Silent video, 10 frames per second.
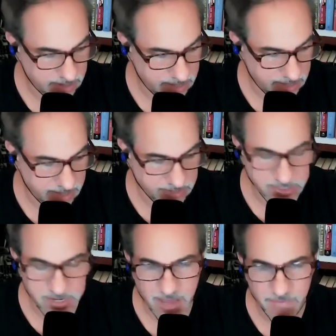and they
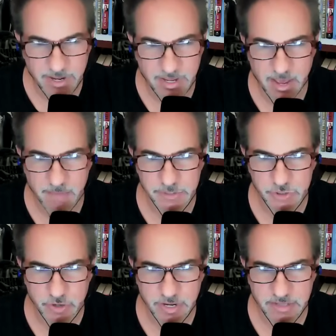didn't have any
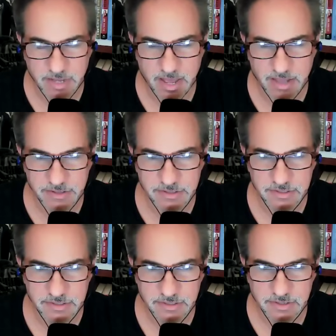chemistry at the end,